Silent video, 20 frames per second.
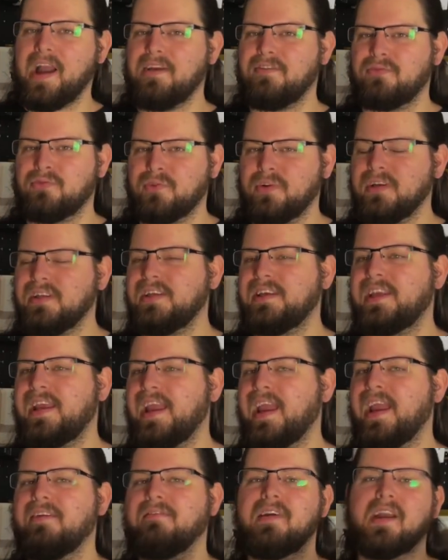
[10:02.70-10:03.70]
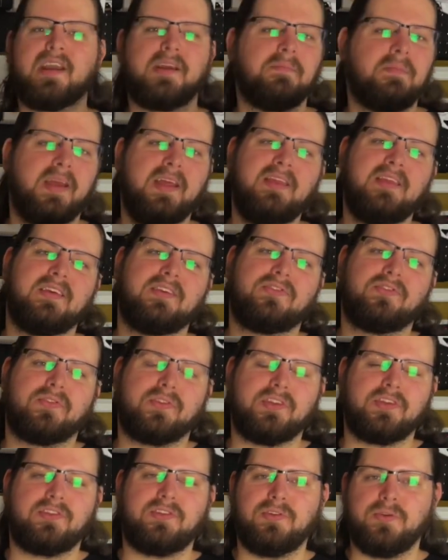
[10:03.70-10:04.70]
really can't recommend this for
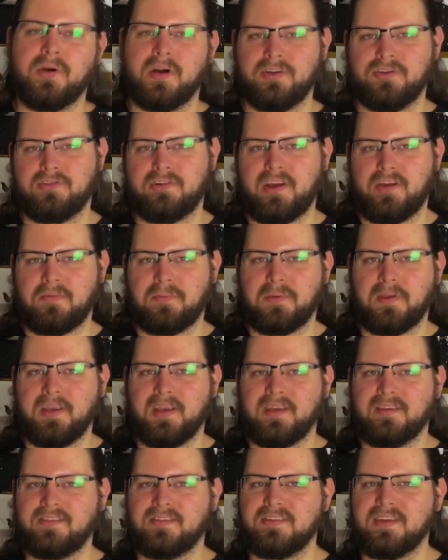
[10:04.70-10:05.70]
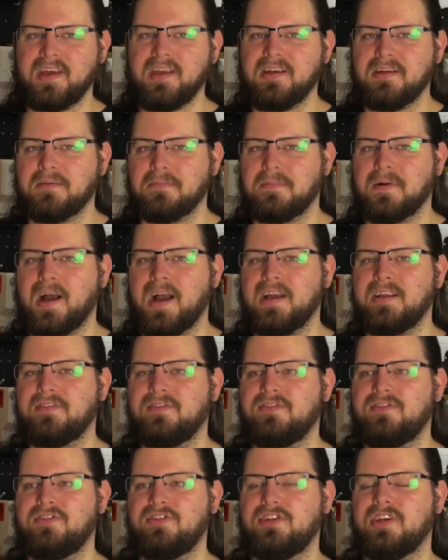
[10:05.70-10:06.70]
the 200 FPS setup. I
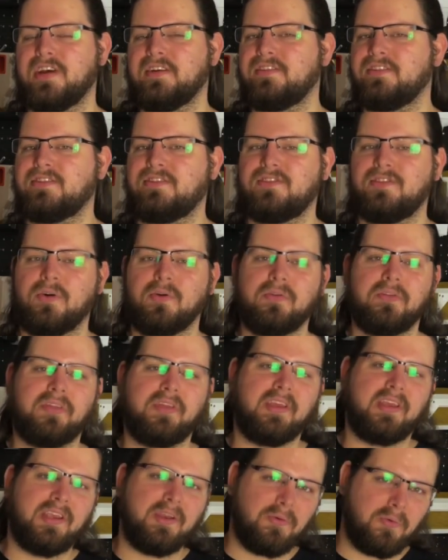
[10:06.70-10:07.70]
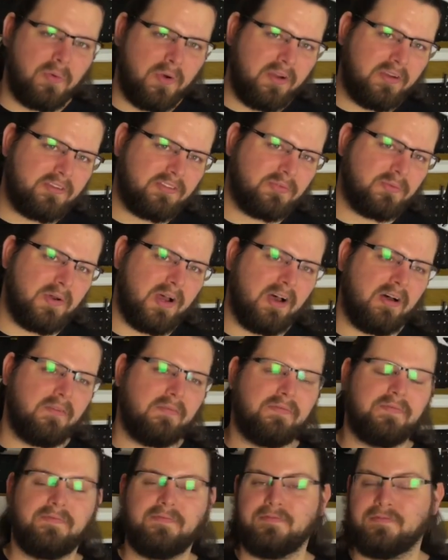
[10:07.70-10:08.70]
just don't think it works well
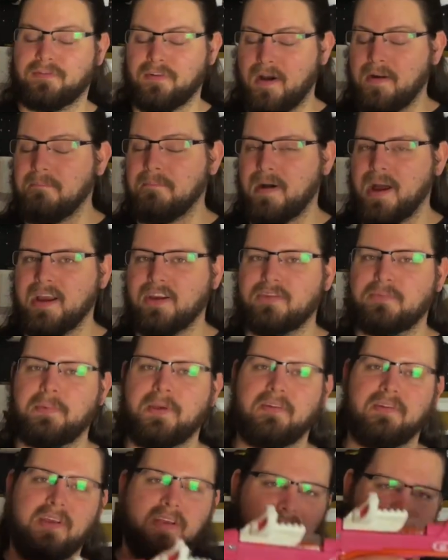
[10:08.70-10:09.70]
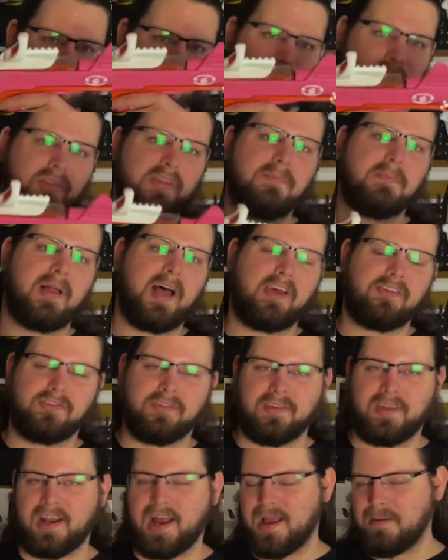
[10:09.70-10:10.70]
from my experience with the blaster
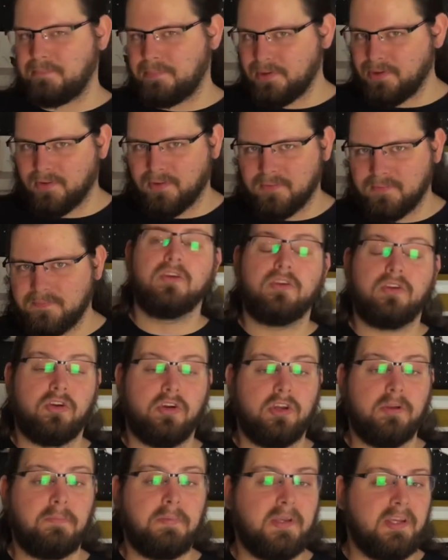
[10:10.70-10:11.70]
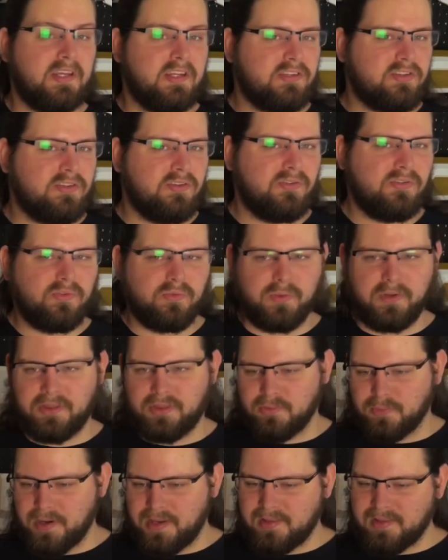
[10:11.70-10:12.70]
that I built. Could it be issues with
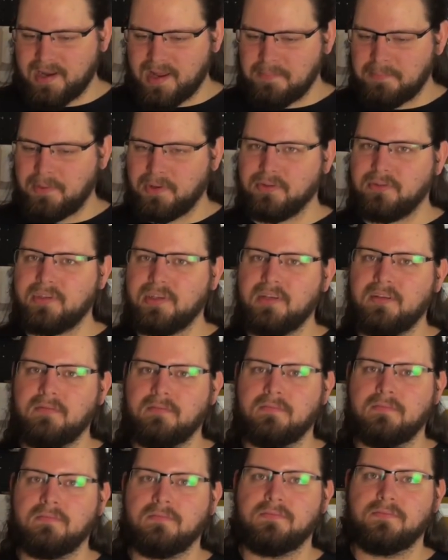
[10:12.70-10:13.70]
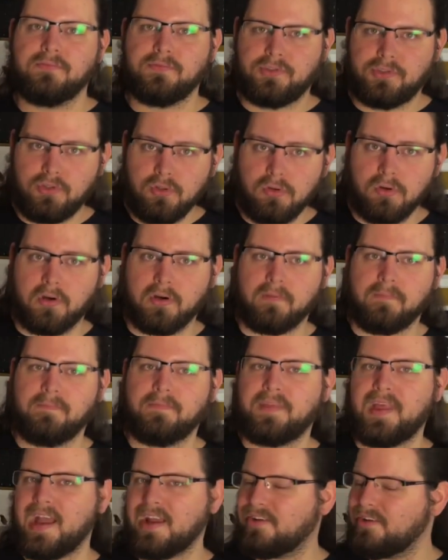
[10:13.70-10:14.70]
the way that I built it? Sure,
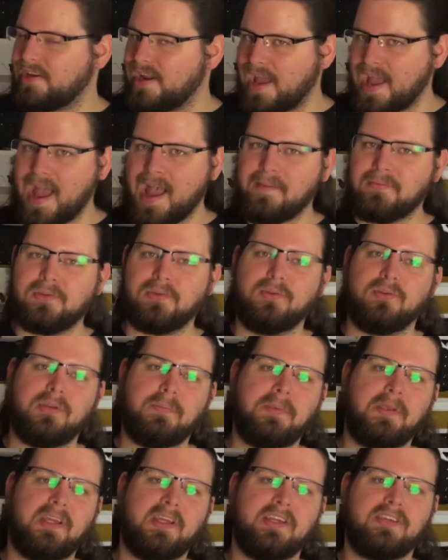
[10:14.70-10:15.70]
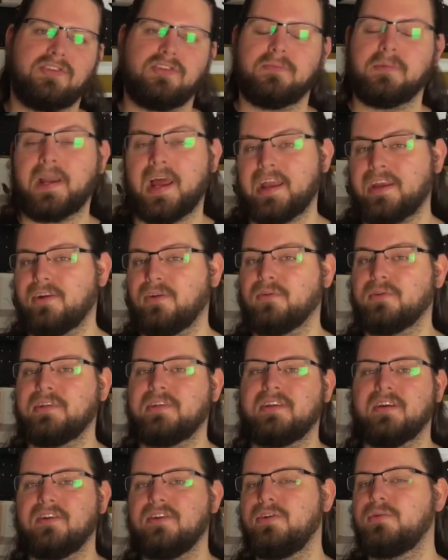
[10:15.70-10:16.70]
that could absolutely be an issue, but I can only
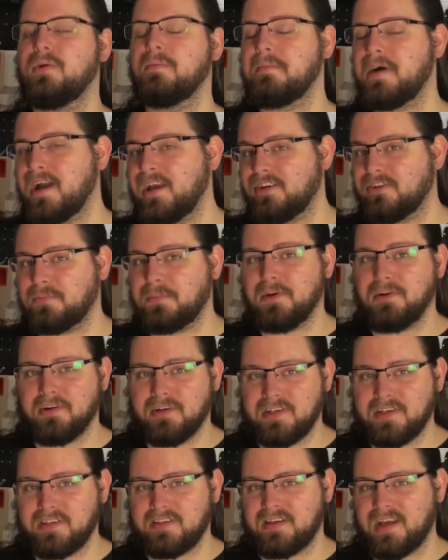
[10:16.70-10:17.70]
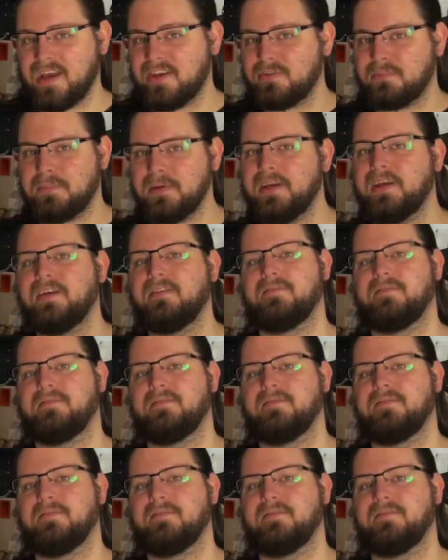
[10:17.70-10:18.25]
tell you what my experience has been.